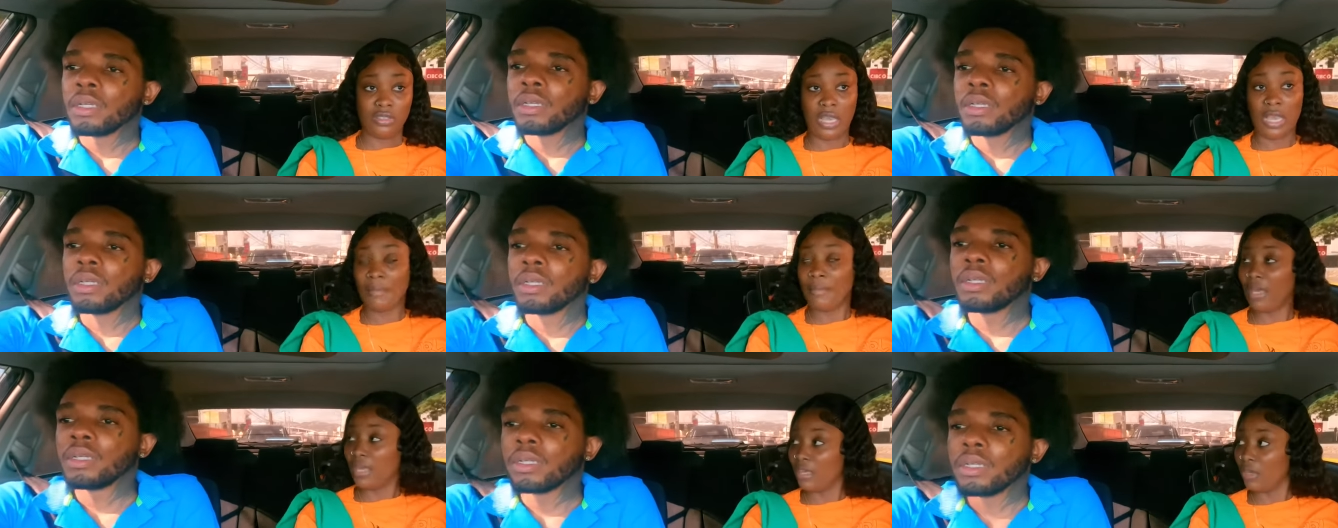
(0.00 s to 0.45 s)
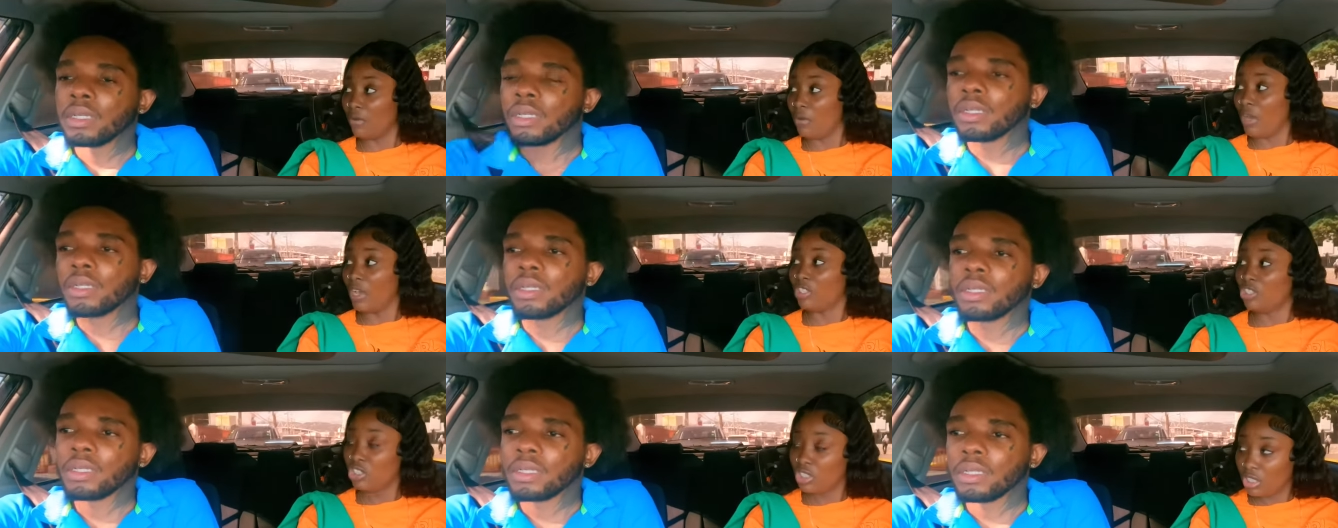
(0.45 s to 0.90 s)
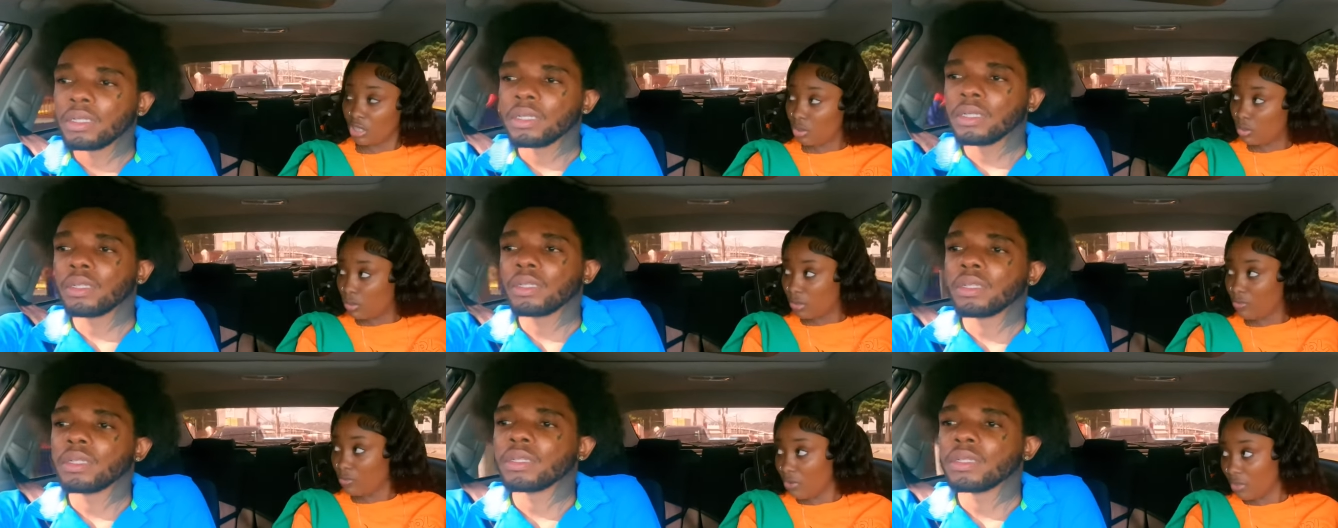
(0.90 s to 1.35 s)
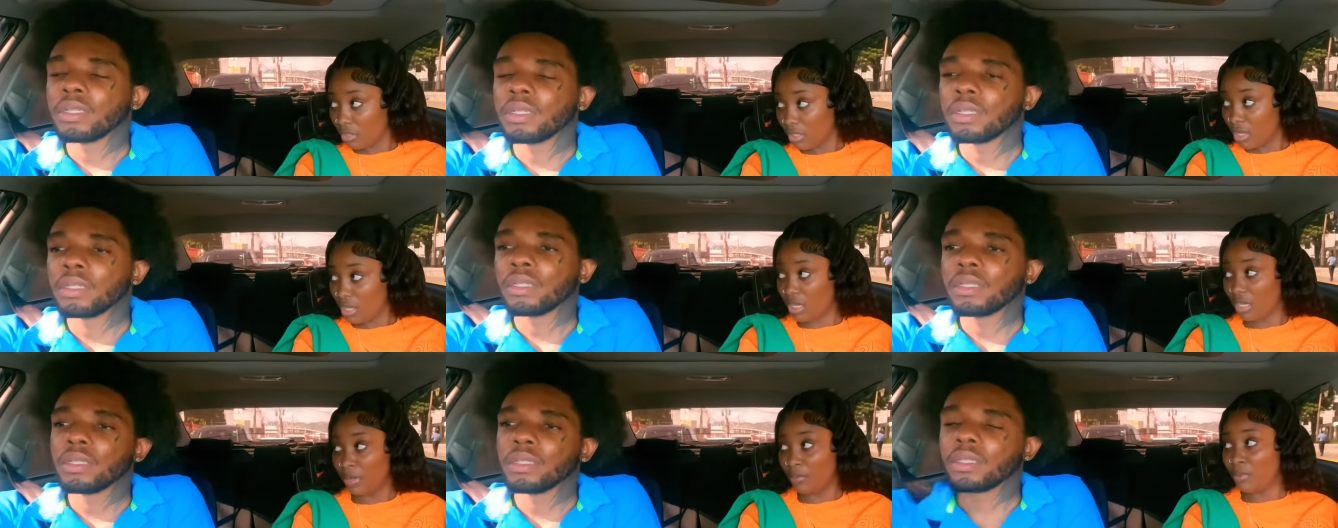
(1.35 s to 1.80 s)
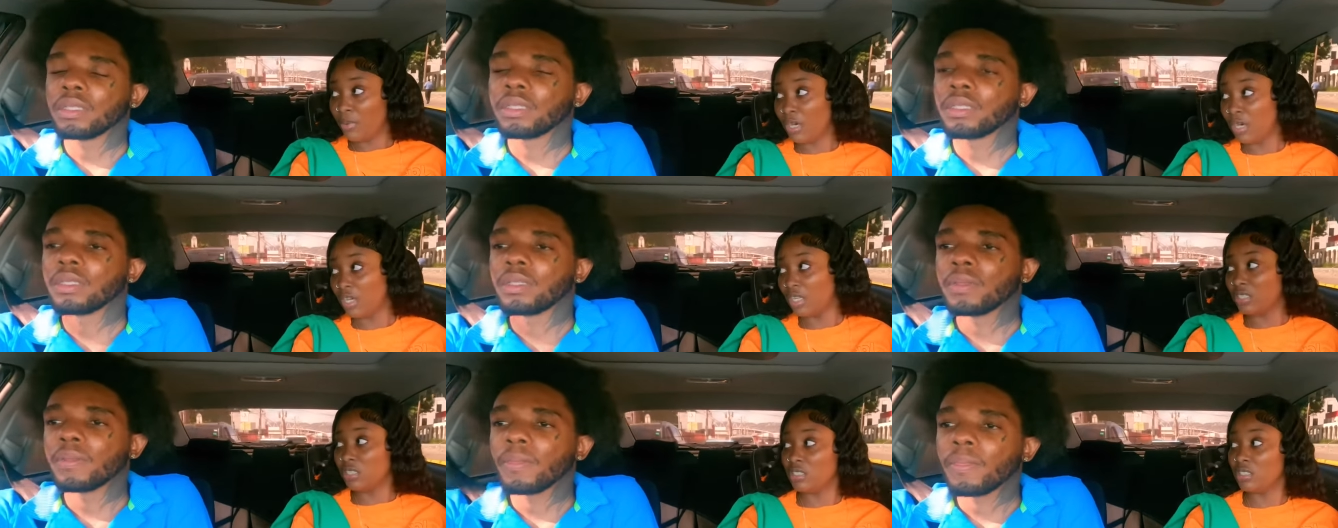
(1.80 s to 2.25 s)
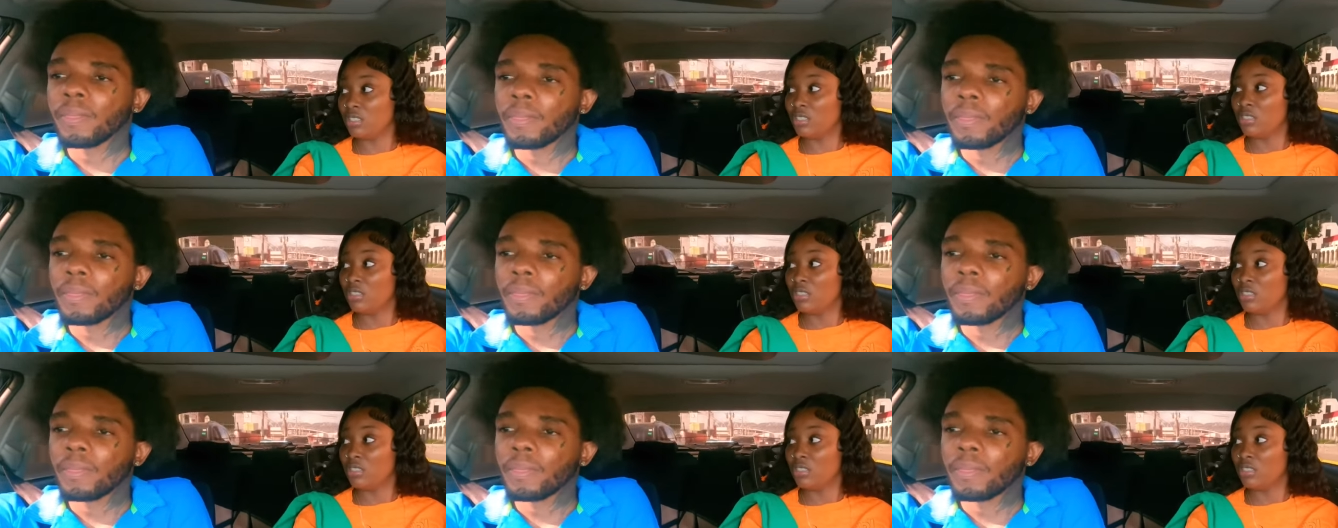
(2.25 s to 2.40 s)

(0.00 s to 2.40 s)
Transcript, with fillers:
Speaker 1: I mean I get one she goat from the other part.